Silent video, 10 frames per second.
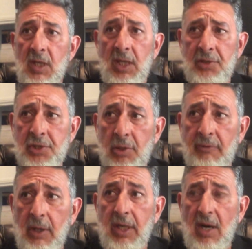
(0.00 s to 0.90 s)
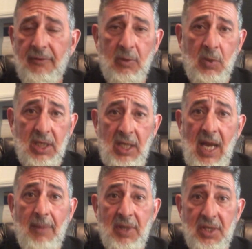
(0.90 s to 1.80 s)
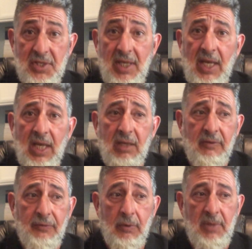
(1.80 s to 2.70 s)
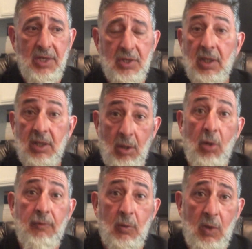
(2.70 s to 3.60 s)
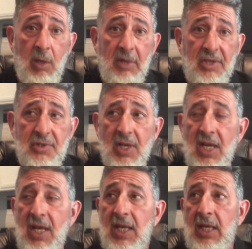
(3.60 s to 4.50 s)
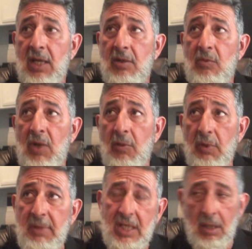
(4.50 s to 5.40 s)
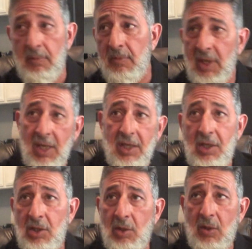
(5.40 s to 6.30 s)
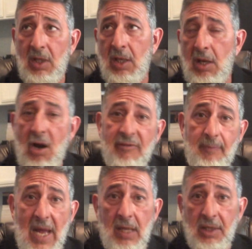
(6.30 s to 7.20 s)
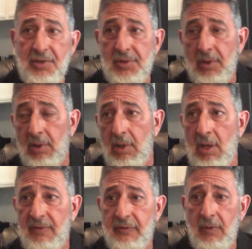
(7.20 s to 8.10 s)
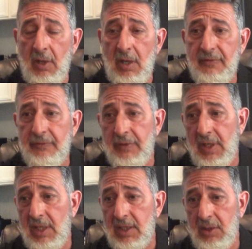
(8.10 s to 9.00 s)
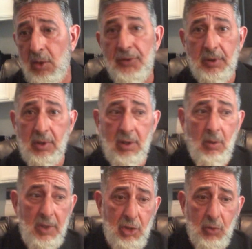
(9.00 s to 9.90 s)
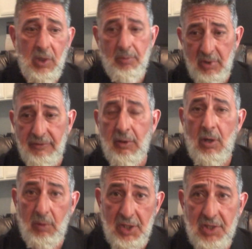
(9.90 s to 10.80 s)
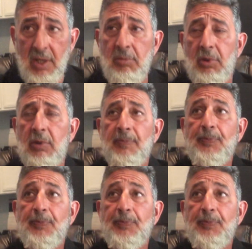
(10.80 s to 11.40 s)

And so very often what can happen is the negative information can overwhelm us and, and we become, you know, uh, off balance or off, off uh, kilter. You know, we trip, we fall, we stumble.